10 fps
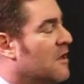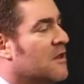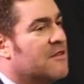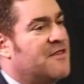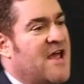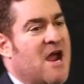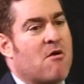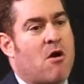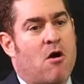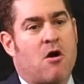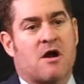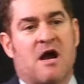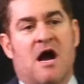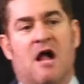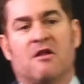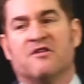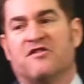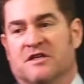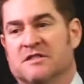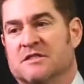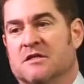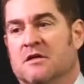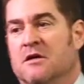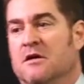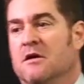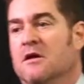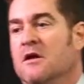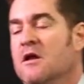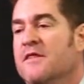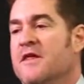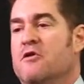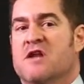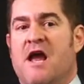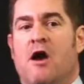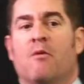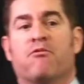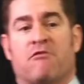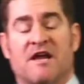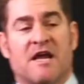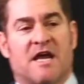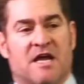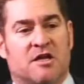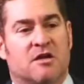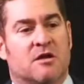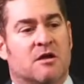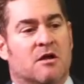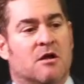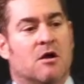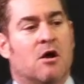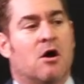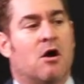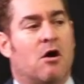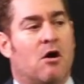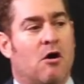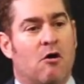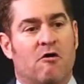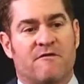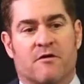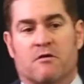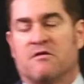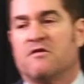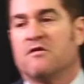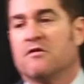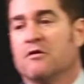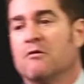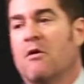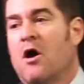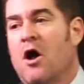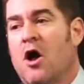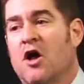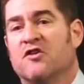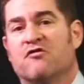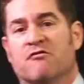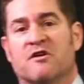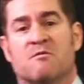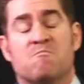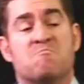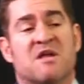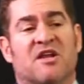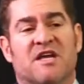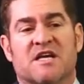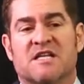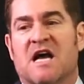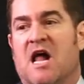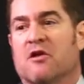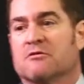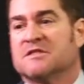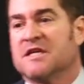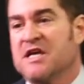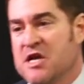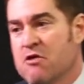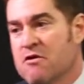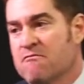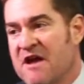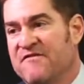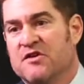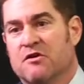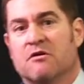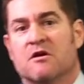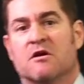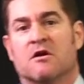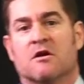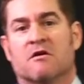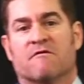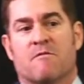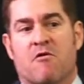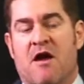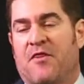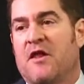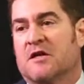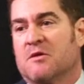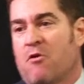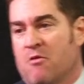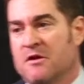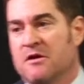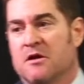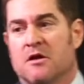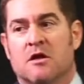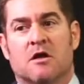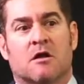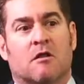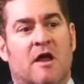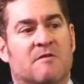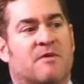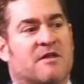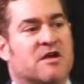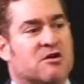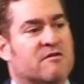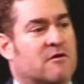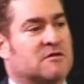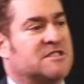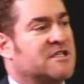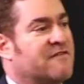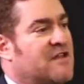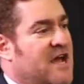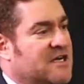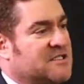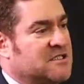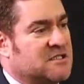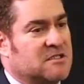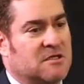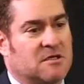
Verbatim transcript: There are colleges that are now bringing in over 2 $100 million a year in revenue from their athletic department, led by the University of Texas